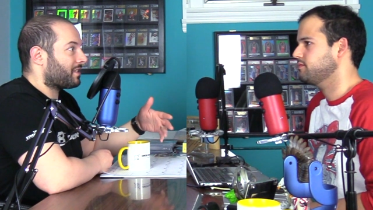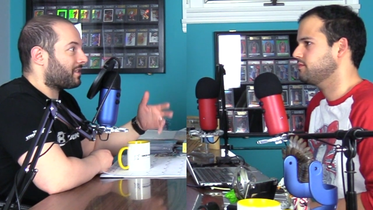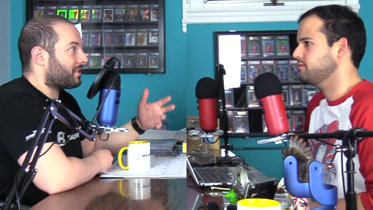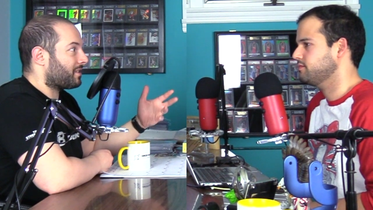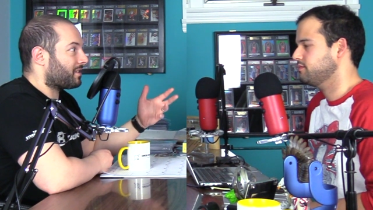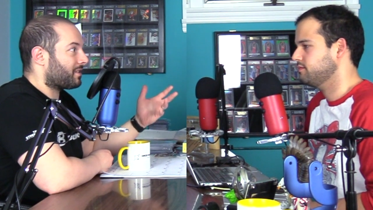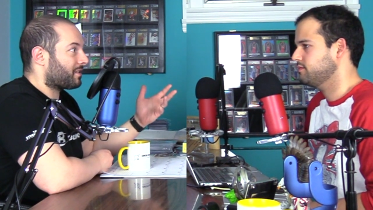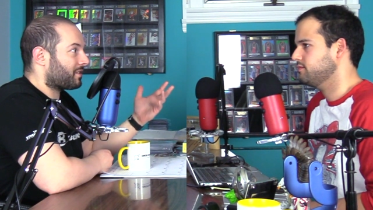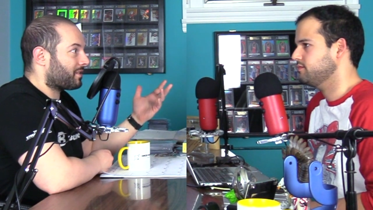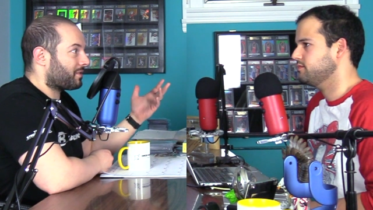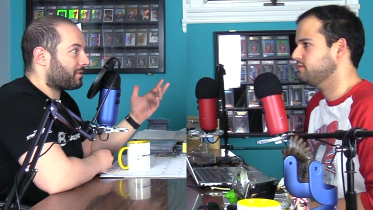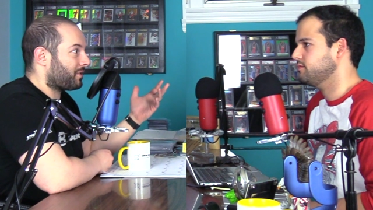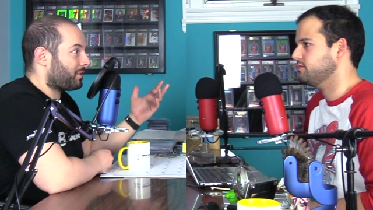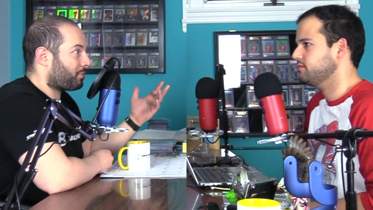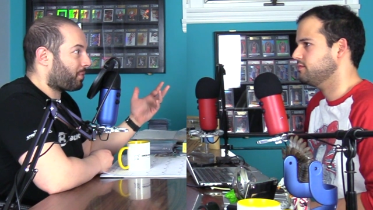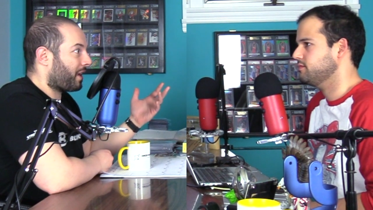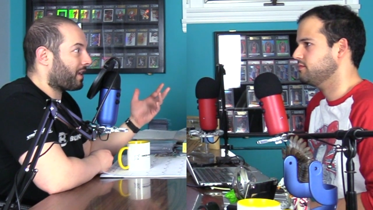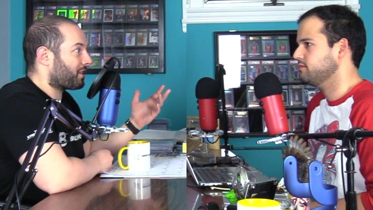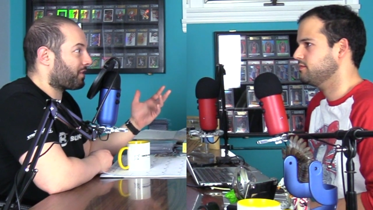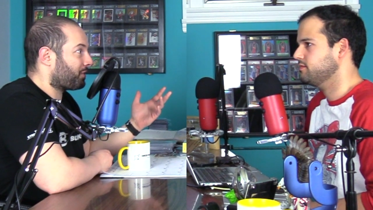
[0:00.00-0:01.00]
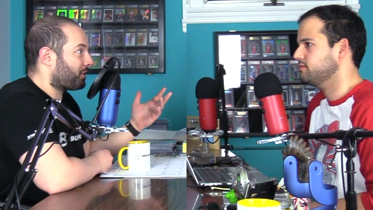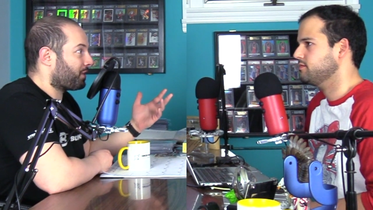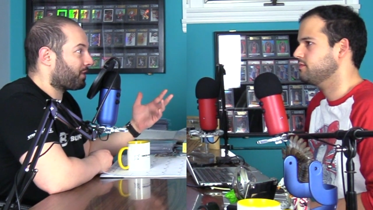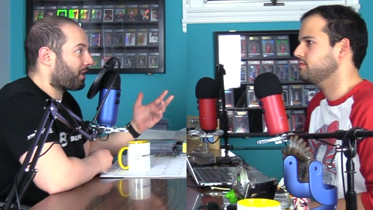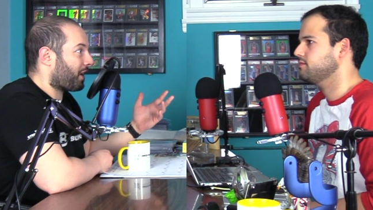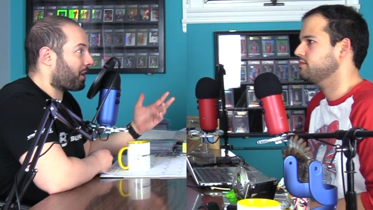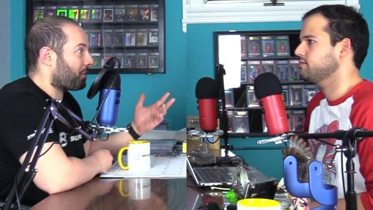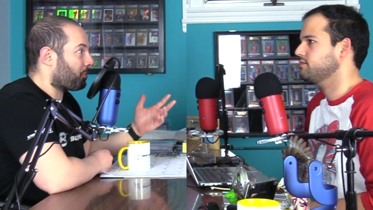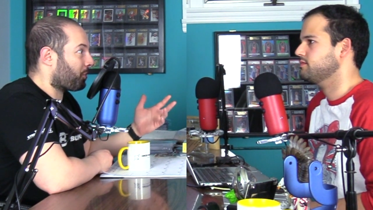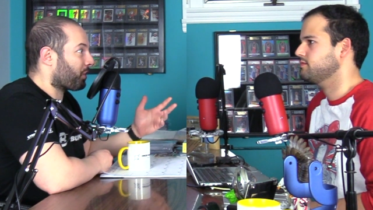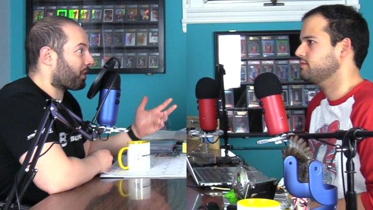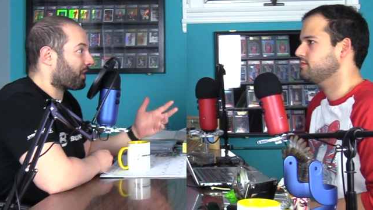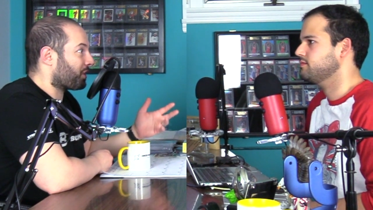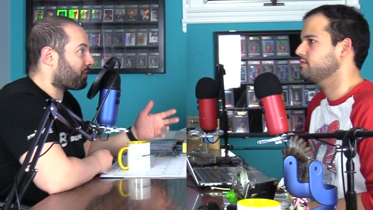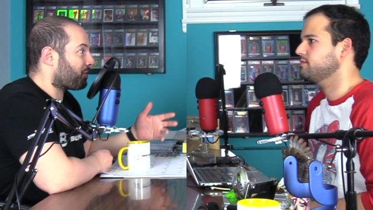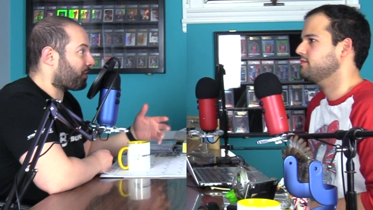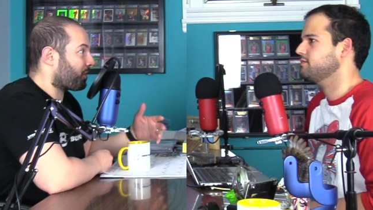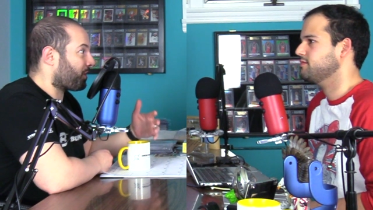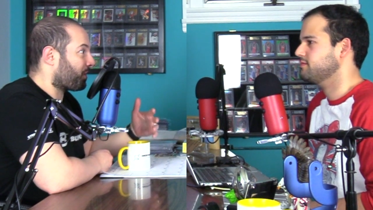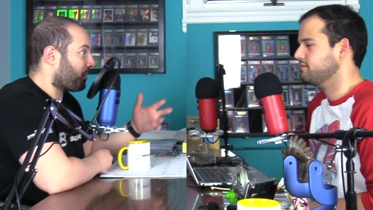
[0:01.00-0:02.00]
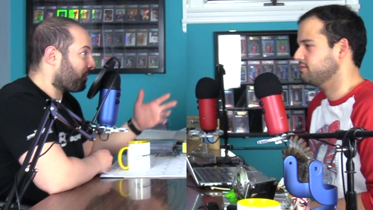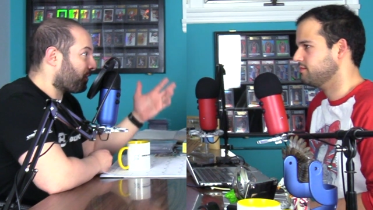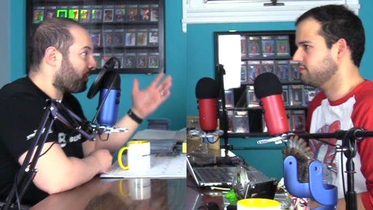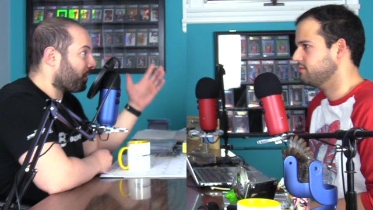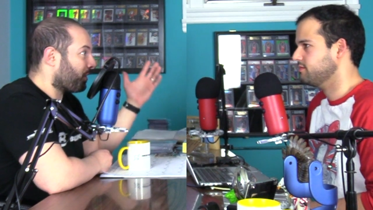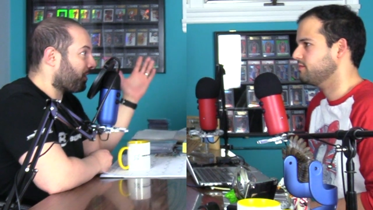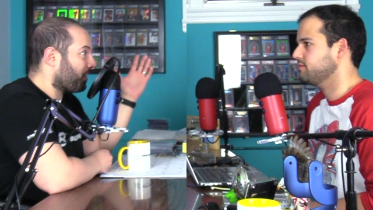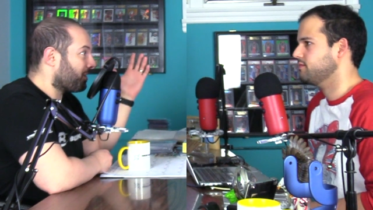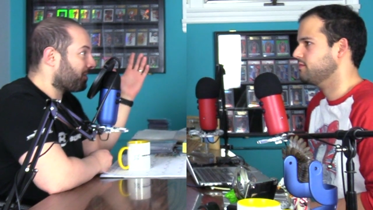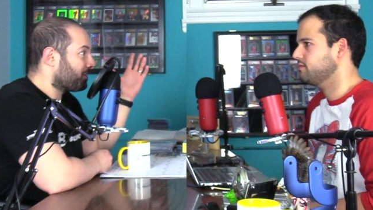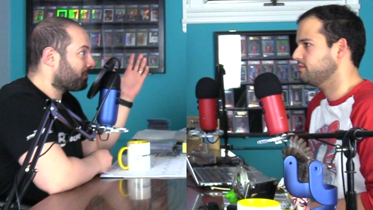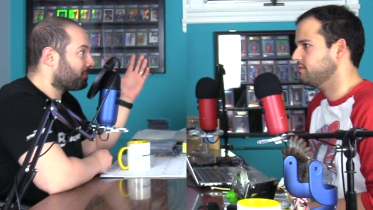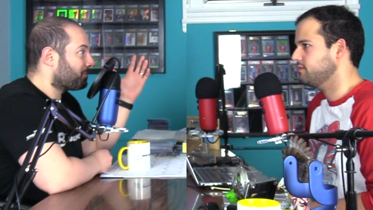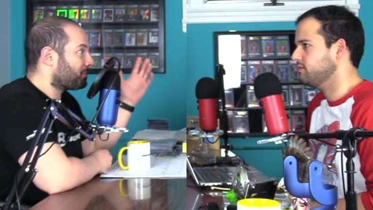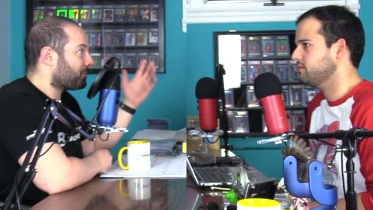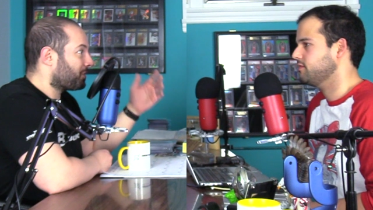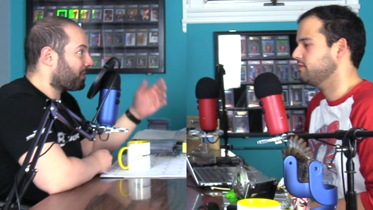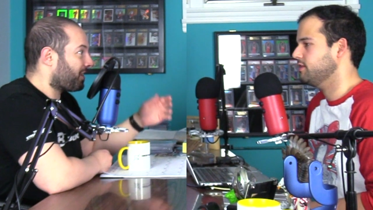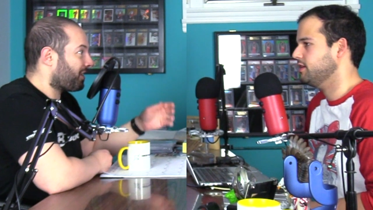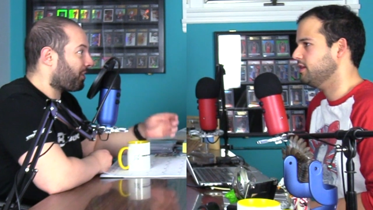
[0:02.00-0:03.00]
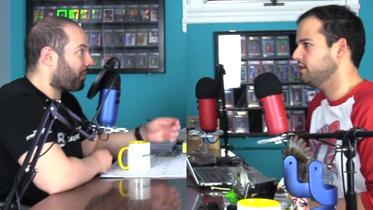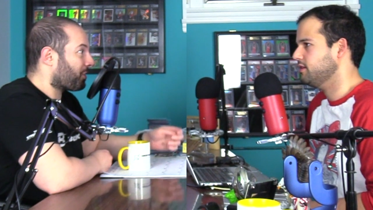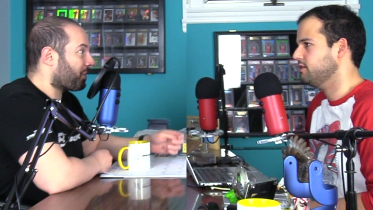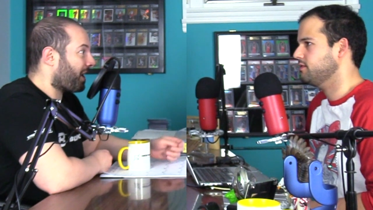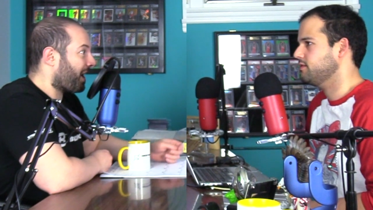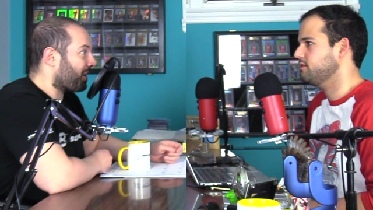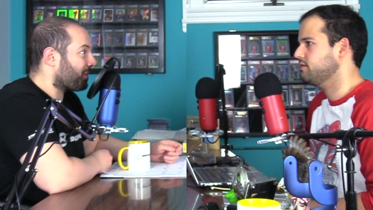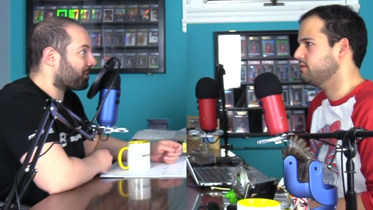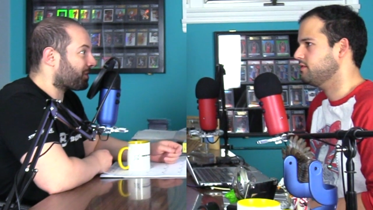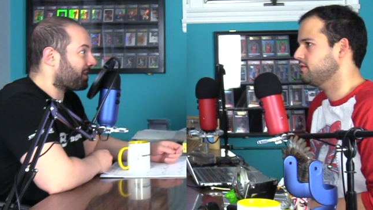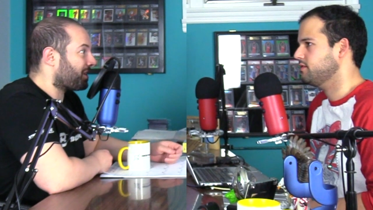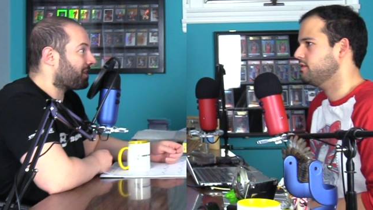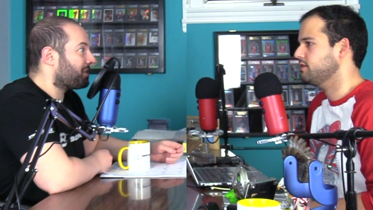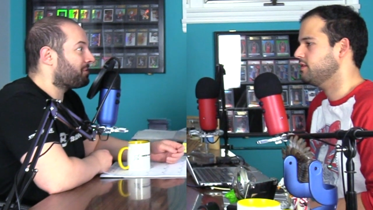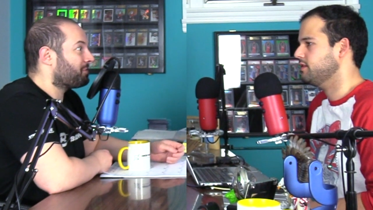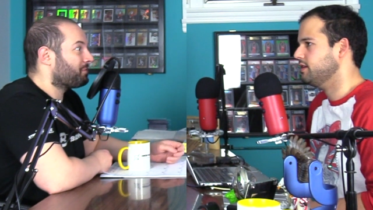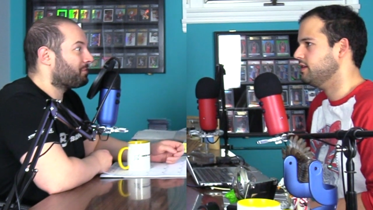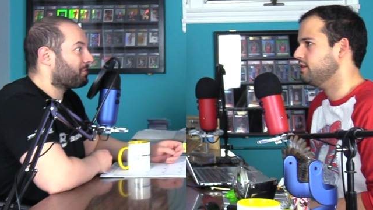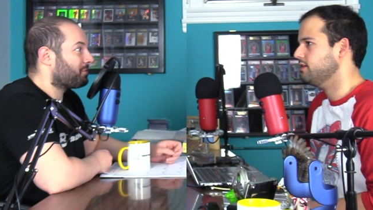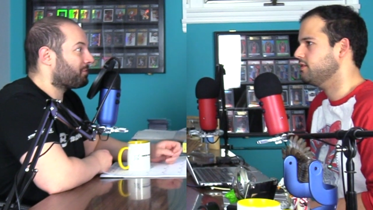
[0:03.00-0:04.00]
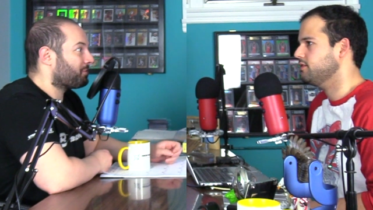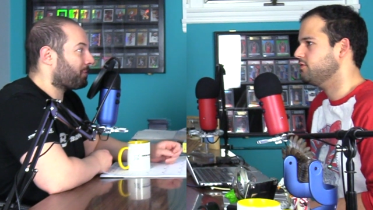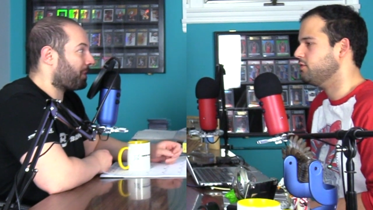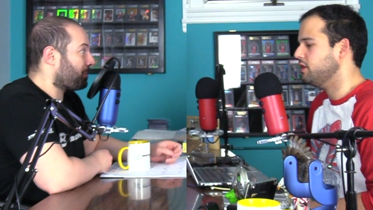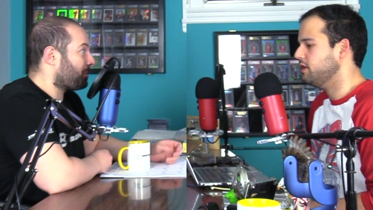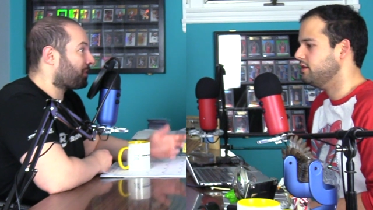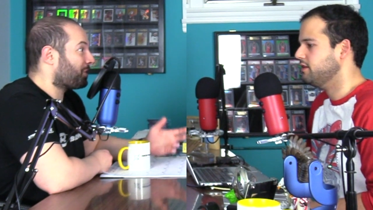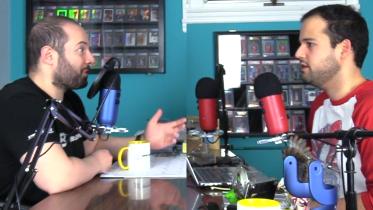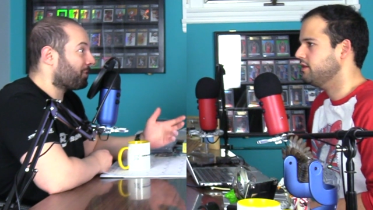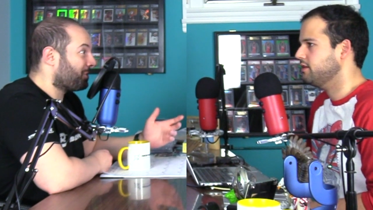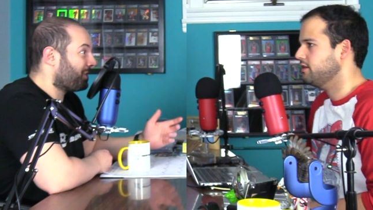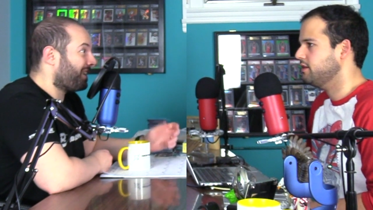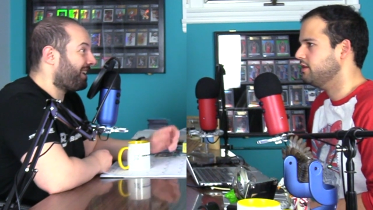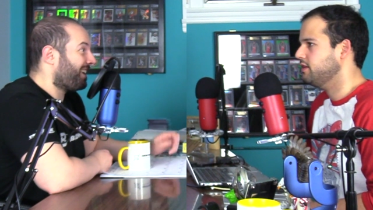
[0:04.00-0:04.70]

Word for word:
Speaker 1: in is the price of the entire mortgage for a full yeah. loan house. You know, so, maybe two.